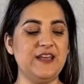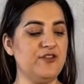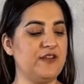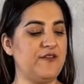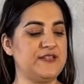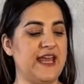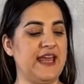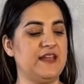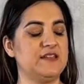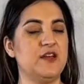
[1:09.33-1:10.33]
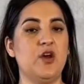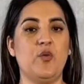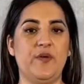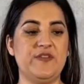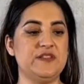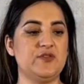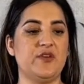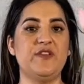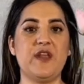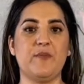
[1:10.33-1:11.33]
your left hand with this sort
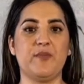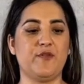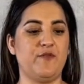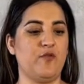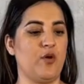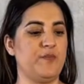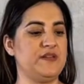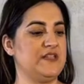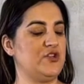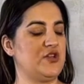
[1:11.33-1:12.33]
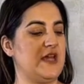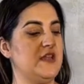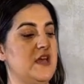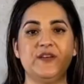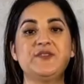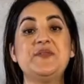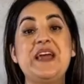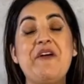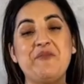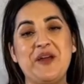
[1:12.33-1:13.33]
of number 4 position. So
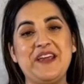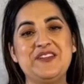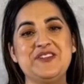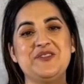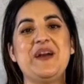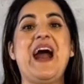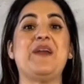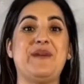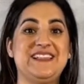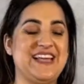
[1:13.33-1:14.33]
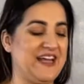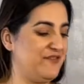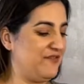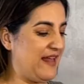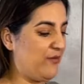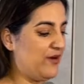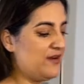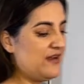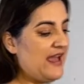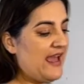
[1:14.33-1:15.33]
now I'm ready to add my second flower.
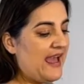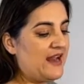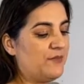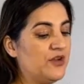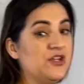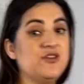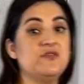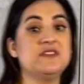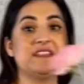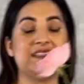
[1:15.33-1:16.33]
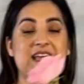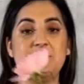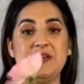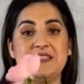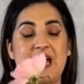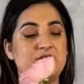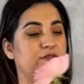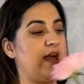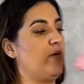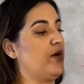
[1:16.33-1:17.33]
And I'm going to use the same exact
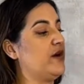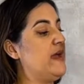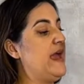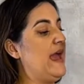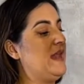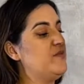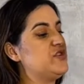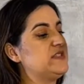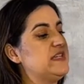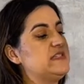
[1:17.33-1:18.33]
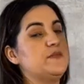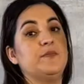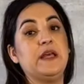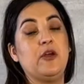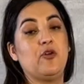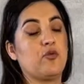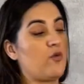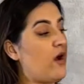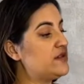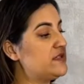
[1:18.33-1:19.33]
flower, and I'm just going to simply
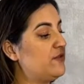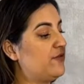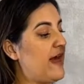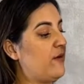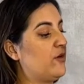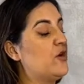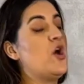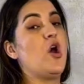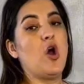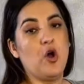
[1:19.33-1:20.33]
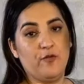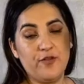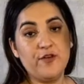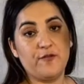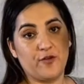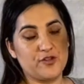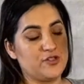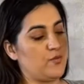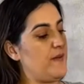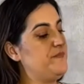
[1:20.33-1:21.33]
cross the flower over the
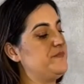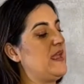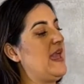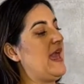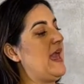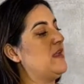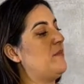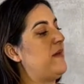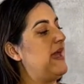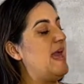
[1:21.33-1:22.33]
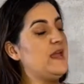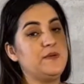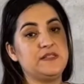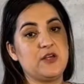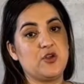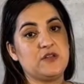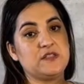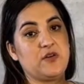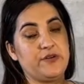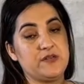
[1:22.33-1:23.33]
first one, and my head position
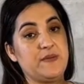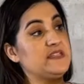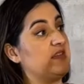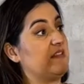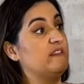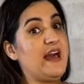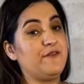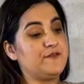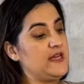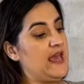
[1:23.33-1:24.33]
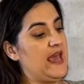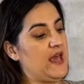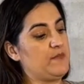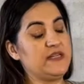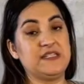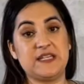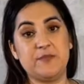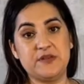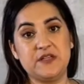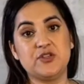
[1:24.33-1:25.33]
is going to be to the left and my
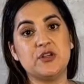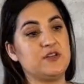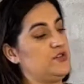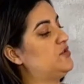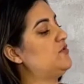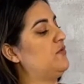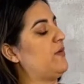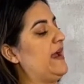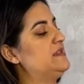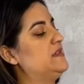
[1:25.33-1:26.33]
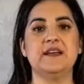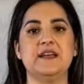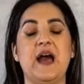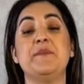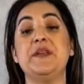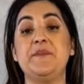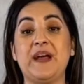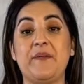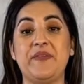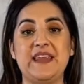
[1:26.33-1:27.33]
stem position is to the right. I'm going to
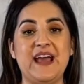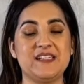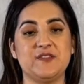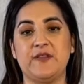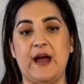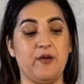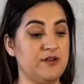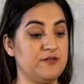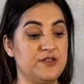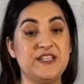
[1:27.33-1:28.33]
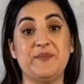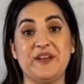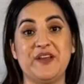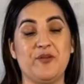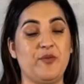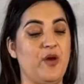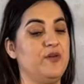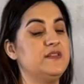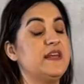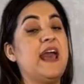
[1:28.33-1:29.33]
pick up the next flower, typically a
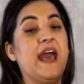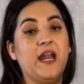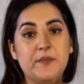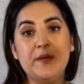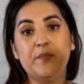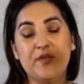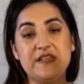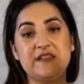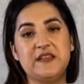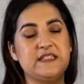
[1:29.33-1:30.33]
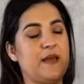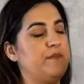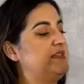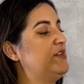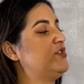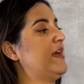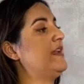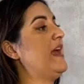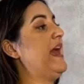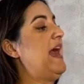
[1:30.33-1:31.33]
rose, and I'm going to put this in the same position.
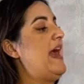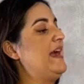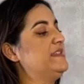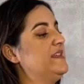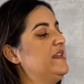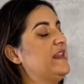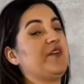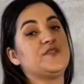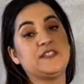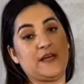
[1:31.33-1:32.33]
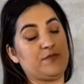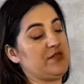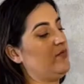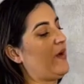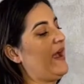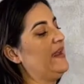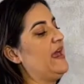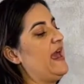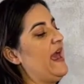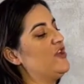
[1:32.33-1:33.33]
Head to the left, stem to the right,
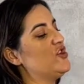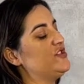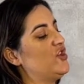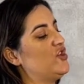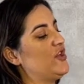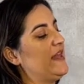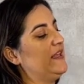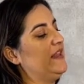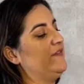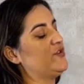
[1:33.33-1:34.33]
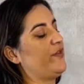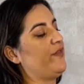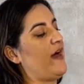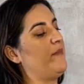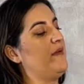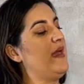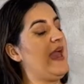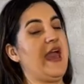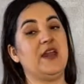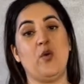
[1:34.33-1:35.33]
and just gently lift your thumb
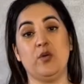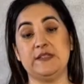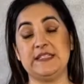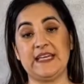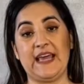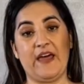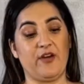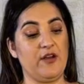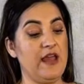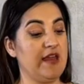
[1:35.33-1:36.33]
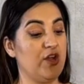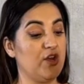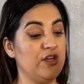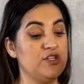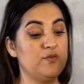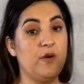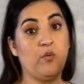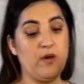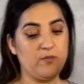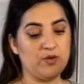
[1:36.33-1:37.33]
and hold it together. Now you're going to do it
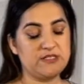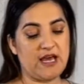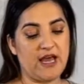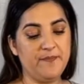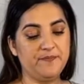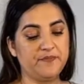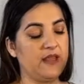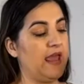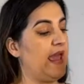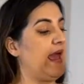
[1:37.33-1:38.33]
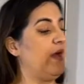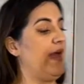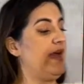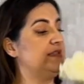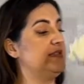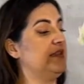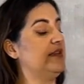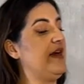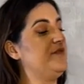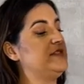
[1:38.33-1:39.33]
one more time. Head to the
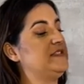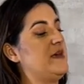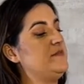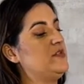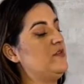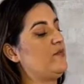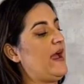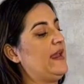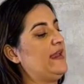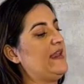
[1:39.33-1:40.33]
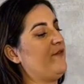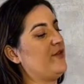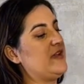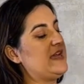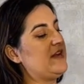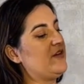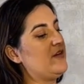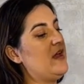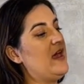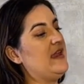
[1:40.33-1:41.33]
left, stem to the right, never
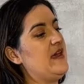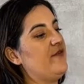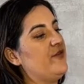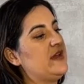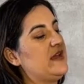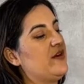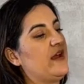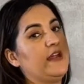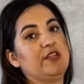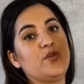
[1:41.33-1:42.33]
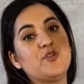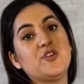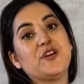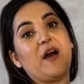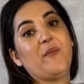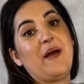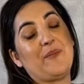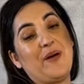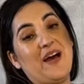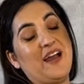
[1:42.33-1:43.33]
here, and I don't want you to come back
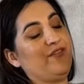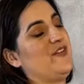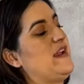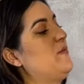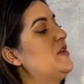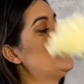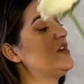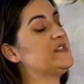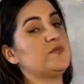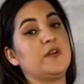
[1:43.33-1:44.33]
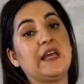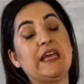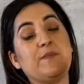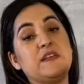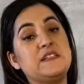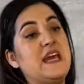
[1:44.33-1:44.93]
behind for now. We just want to keep this